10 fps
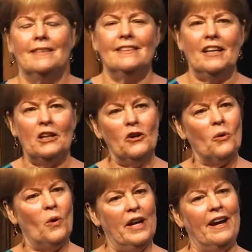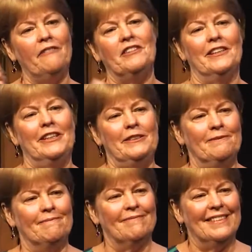And look what I've done.
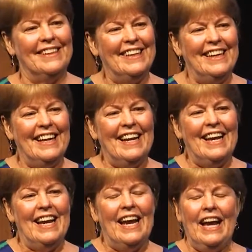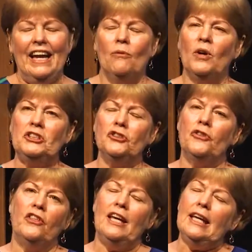And what you're
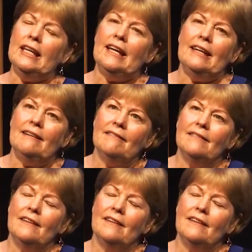thinking